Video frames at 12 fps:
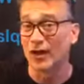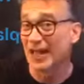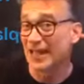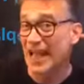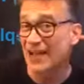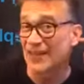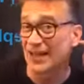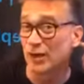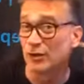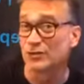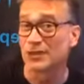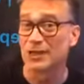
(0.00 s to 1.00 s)
like how that
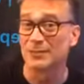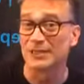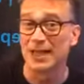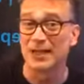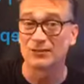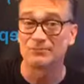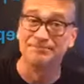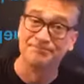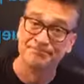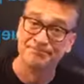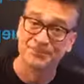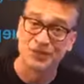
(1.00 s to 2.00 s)
hose comes out,
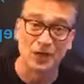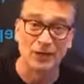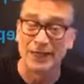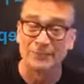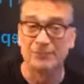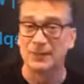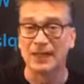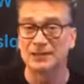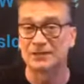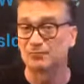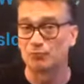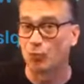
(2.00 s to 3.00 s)
sorry,
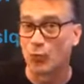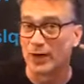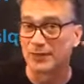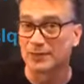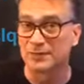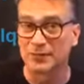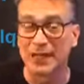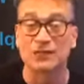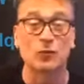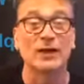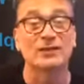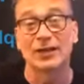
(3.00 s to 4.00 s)
that's where it's
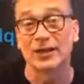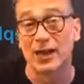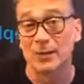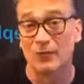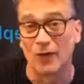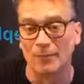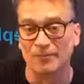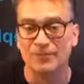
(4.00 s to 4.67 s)
going to come from.